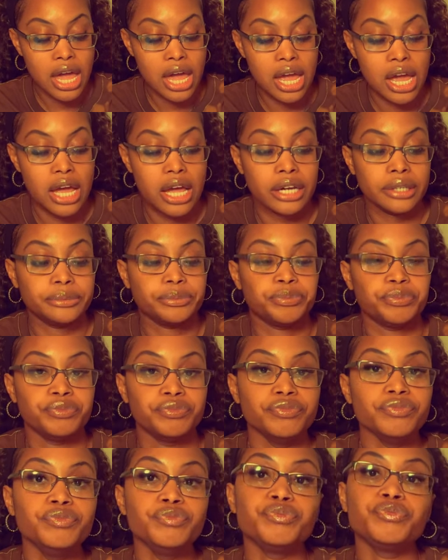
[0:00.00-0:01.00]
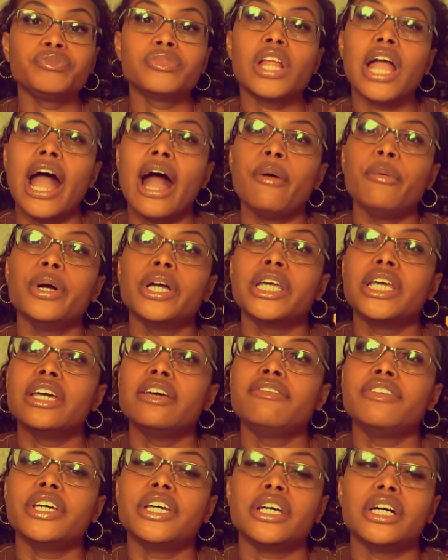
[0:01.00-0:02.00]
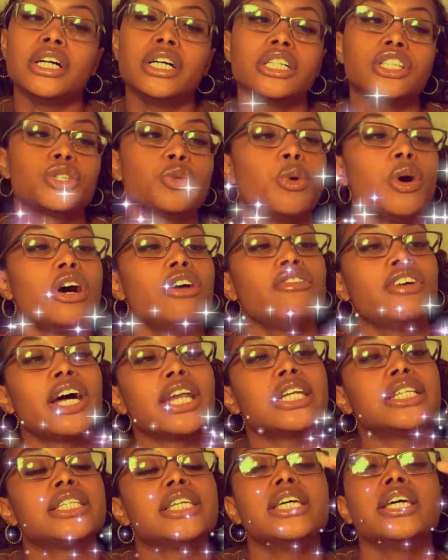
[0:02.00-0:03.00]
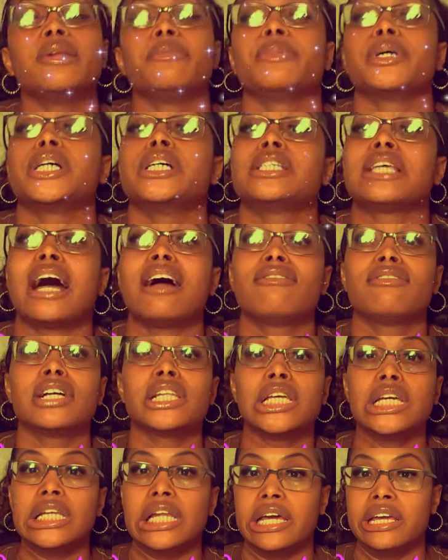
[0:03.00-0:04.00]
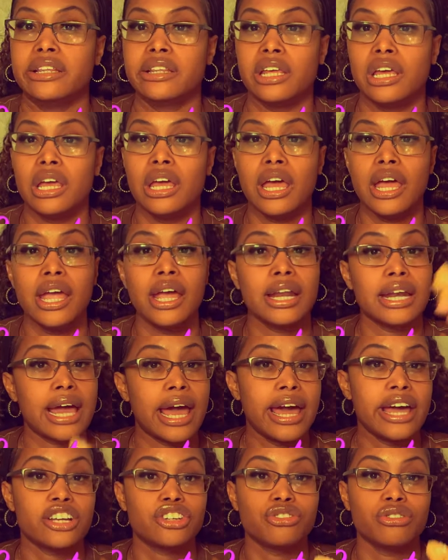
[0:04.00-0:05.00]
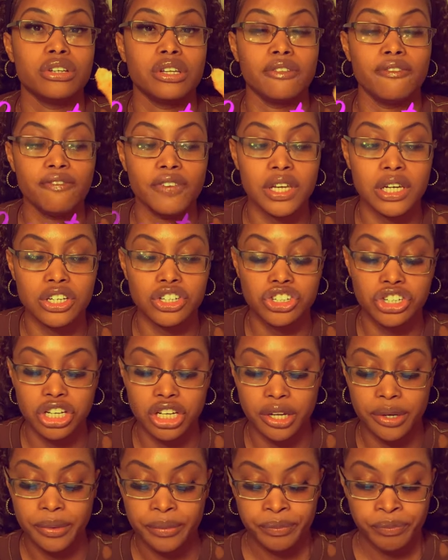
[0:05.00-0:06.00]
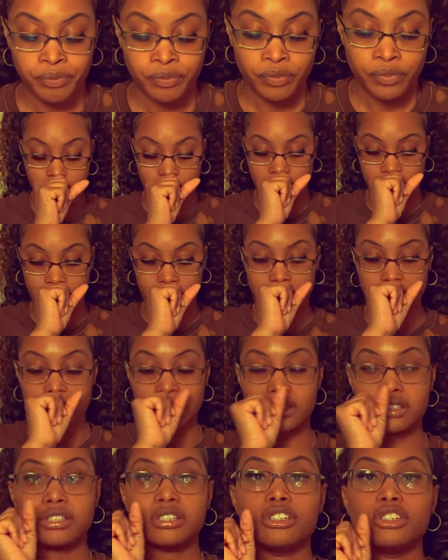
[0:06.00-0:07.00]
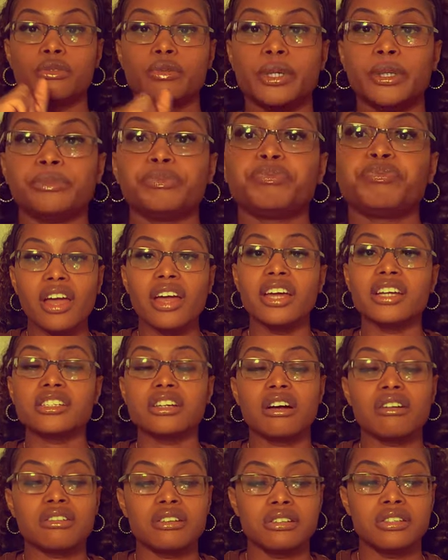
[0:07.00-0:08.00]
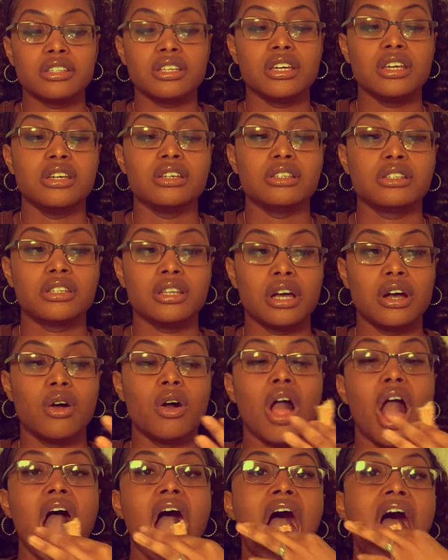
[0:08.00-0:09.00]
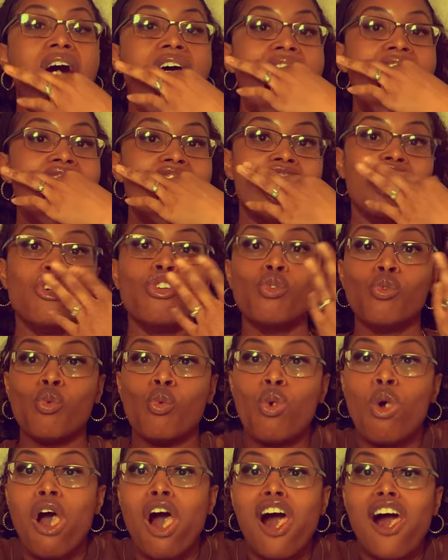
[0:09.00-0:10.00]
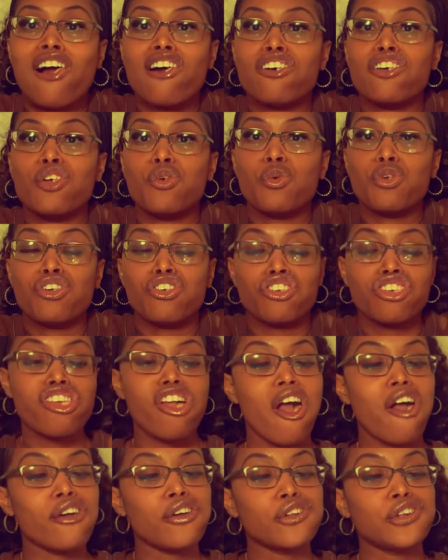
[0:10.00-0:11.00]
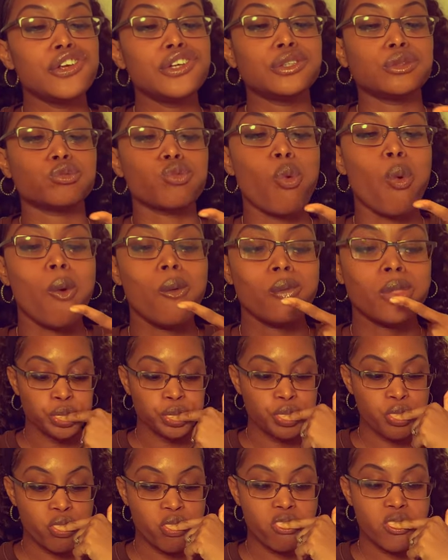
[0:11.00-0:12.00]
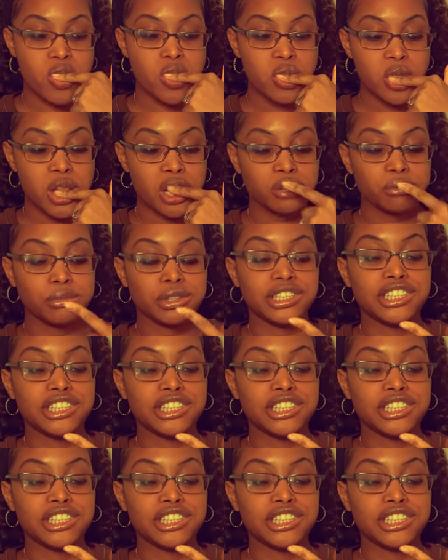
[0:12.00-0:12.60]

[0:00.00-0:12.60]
and I would give it a 12 out of 10 because I really liked it and I actually finished it. Excuse me, as y'all could see. So I think it was 10 out of 10, but